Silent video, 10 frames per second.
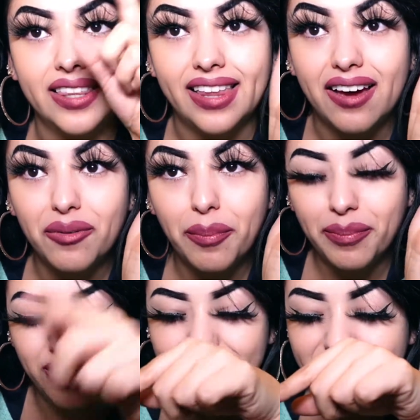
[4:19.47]
That
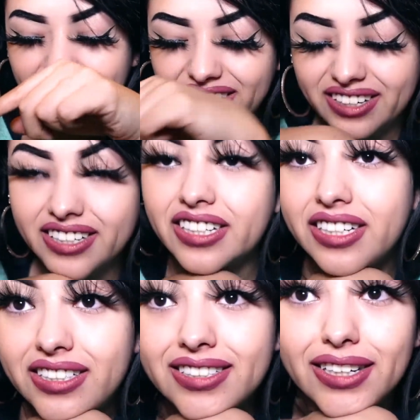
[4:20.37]
piercing
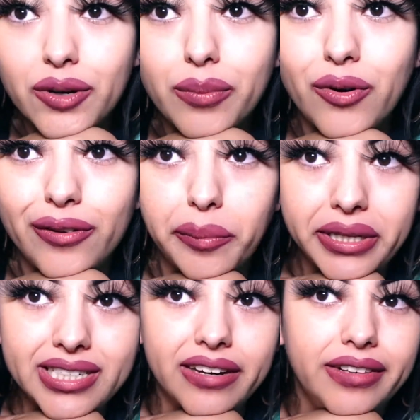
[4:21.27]
is gonna motivate
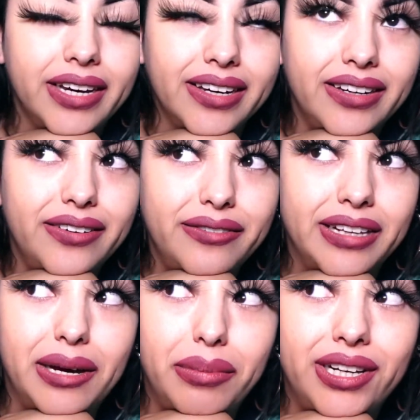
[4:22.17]
me to have like a
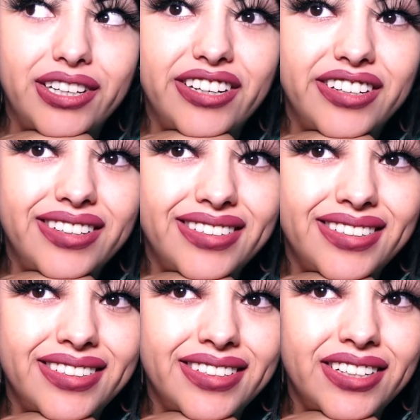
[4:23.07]
flat belly
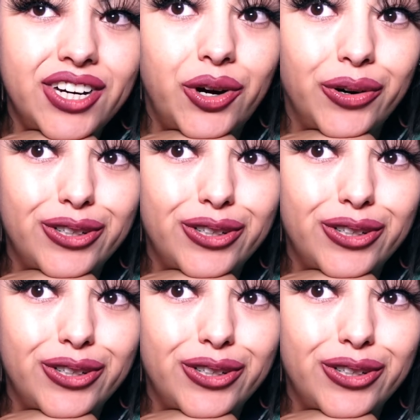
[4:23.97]
all the